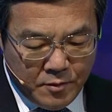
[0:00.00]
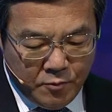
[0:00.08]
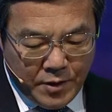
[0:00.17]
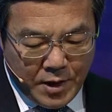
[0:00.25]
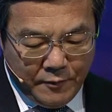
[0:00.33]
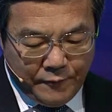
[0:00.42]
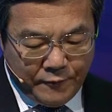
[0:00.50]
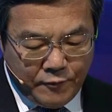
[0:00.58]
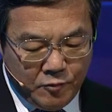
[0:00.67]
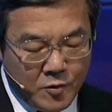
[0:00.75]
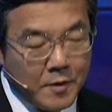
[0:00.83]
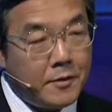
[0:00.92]
We have
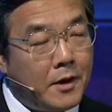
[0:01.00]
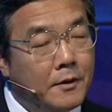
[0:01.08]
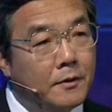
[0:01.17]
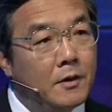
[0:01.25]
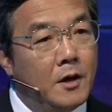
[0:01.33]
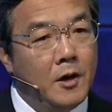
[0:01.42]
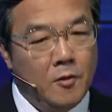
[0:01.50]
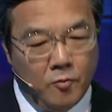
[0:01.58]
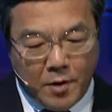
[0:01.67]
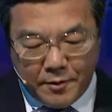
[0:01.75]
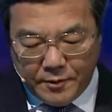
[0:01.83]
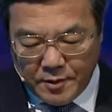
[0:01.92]
fewer than
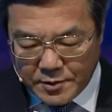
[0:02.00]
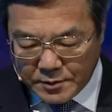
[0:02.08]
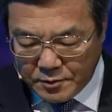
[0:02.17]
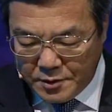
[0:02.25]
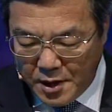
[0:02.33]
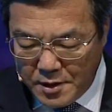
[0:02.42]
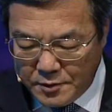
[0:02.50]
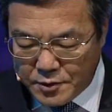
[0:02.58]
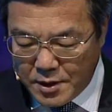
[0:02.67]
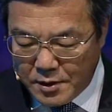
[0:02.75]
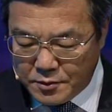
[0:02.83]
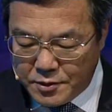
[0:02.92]
1,000 days
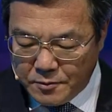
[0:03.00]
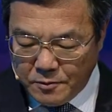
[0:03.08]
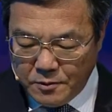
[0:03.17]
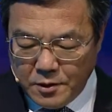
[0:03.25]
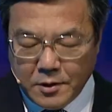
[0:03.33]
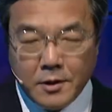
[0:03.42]
until